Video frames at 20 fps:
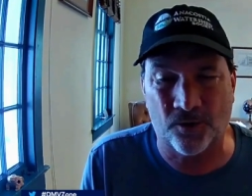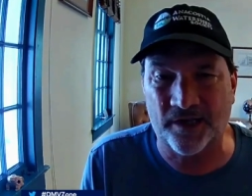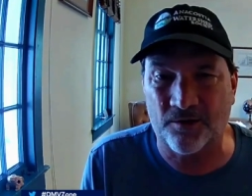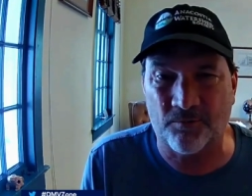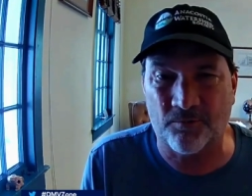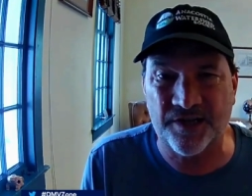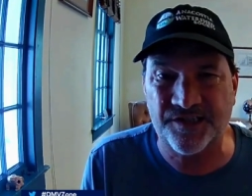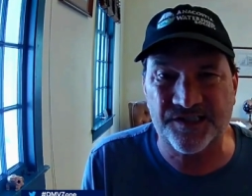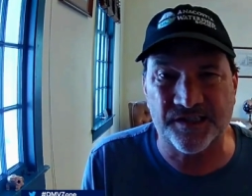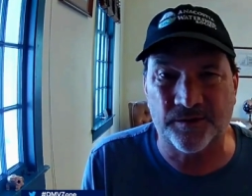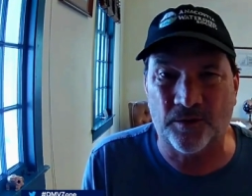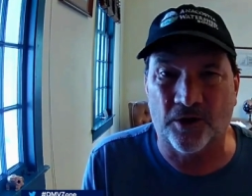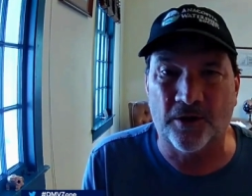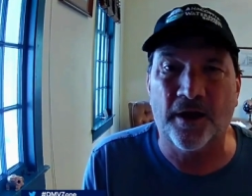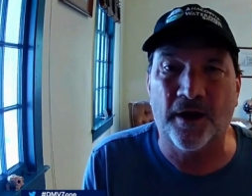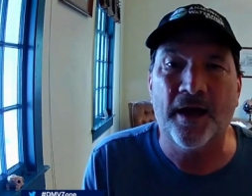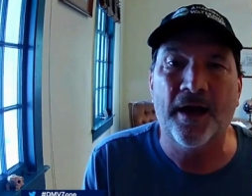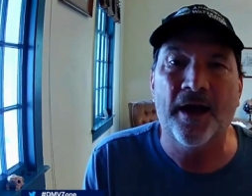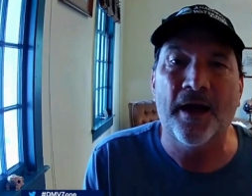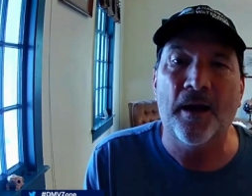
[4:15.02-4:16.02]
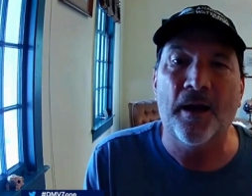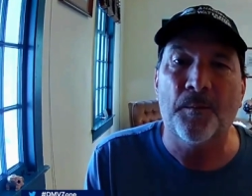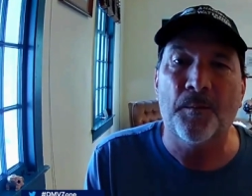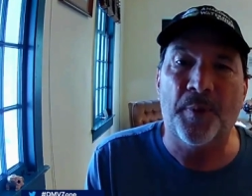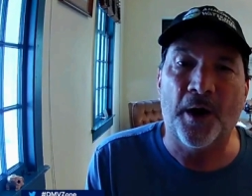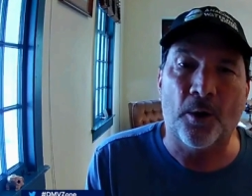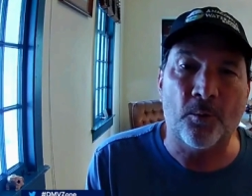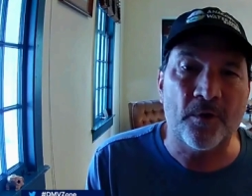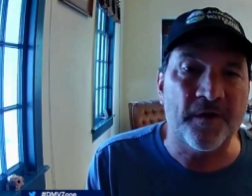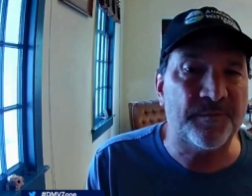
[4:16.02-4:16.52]
totally reasonable.
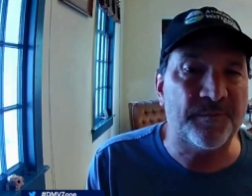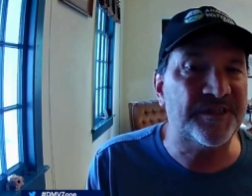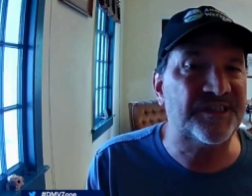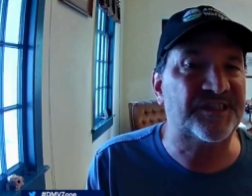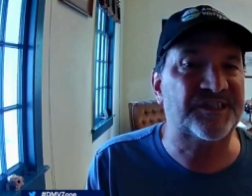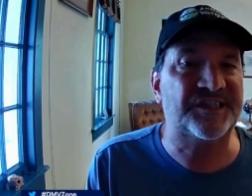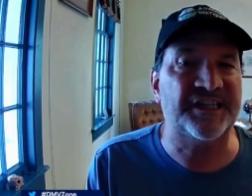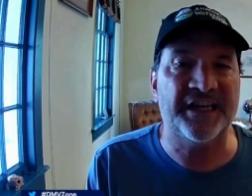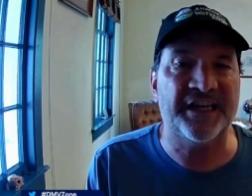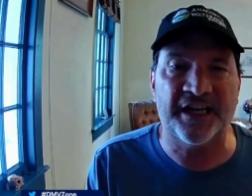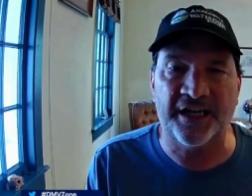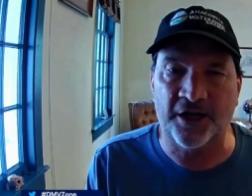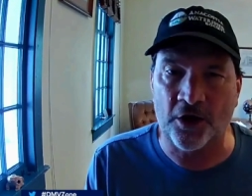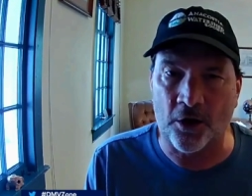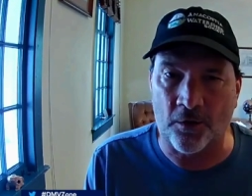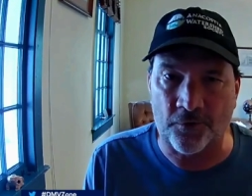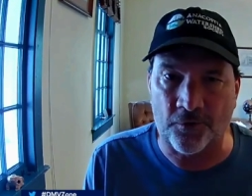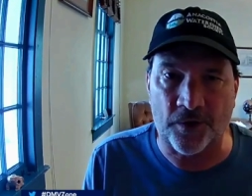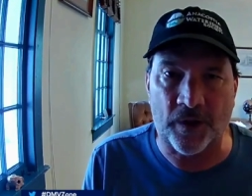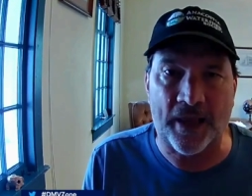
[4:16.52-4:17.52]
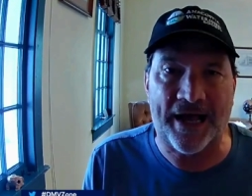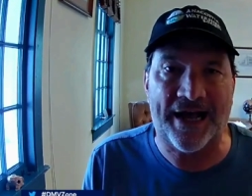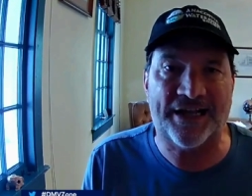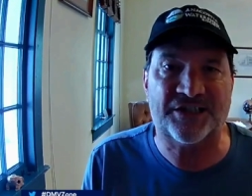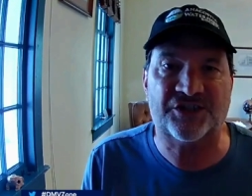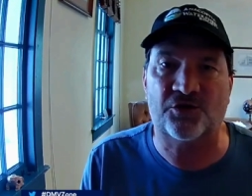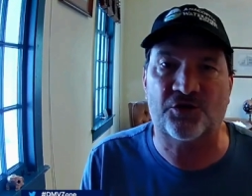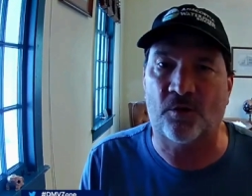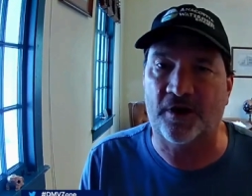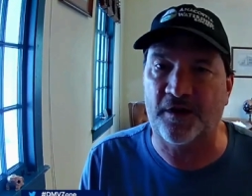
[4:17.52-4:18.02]
But we've been seeing over the
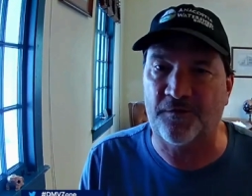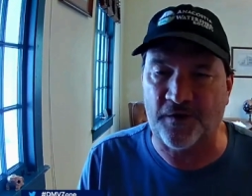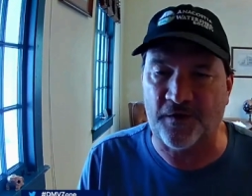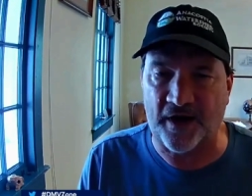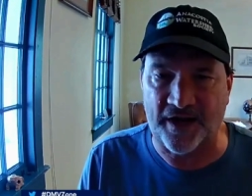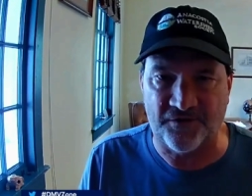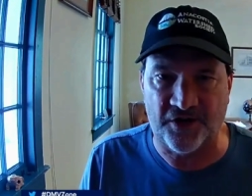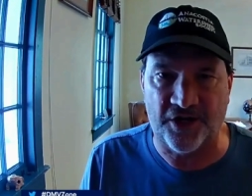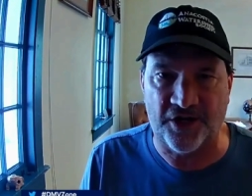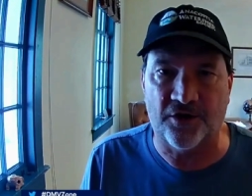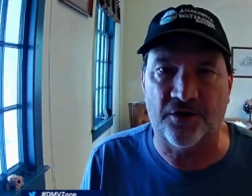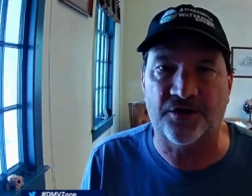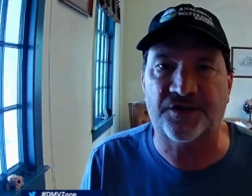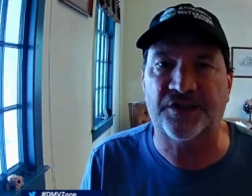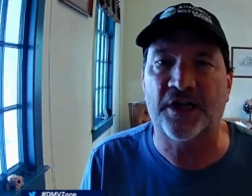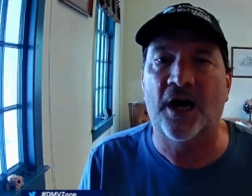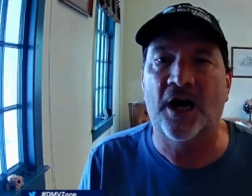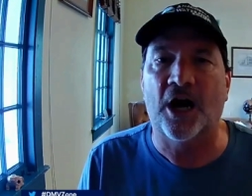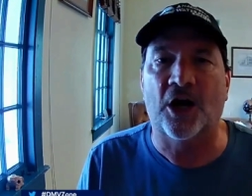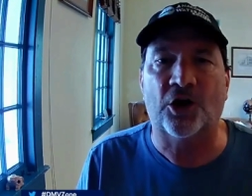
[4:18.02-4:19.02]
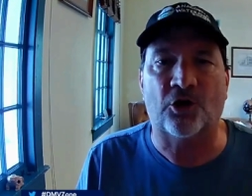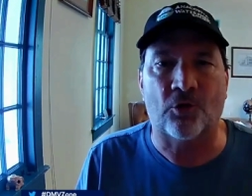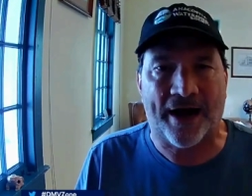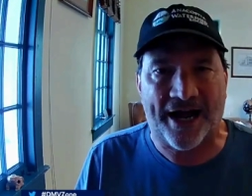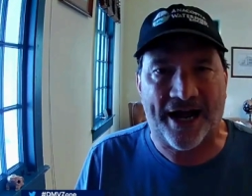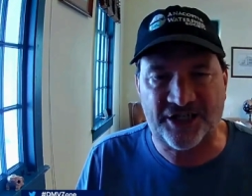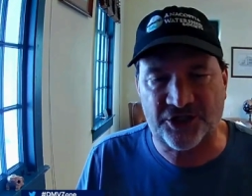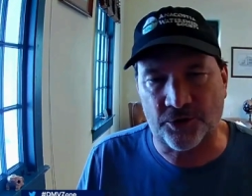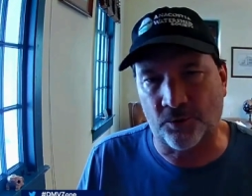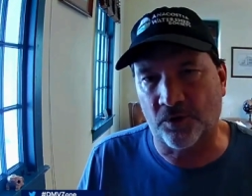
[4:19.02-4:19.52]
last 25 years a
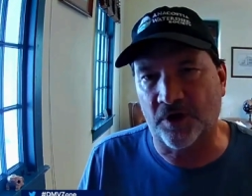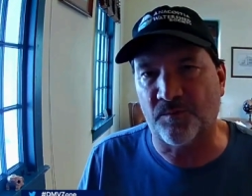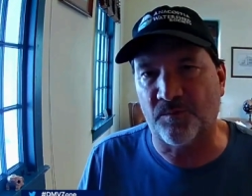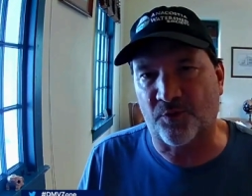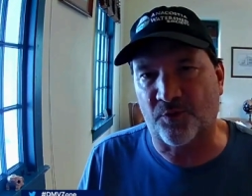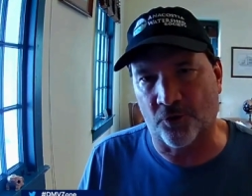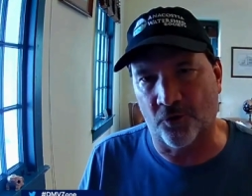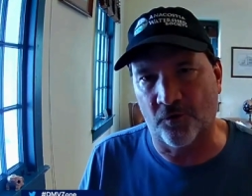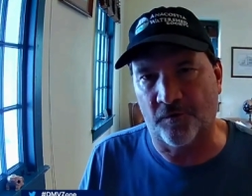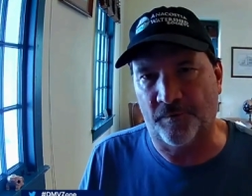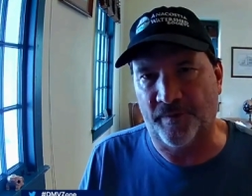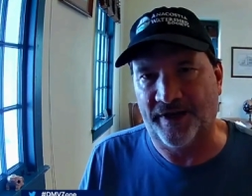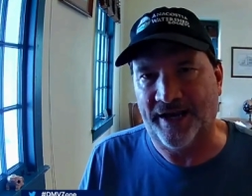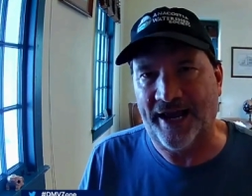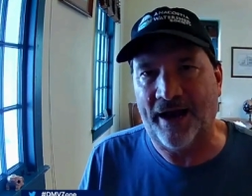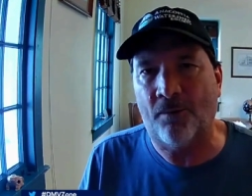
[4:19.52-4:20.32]
gradual improvement.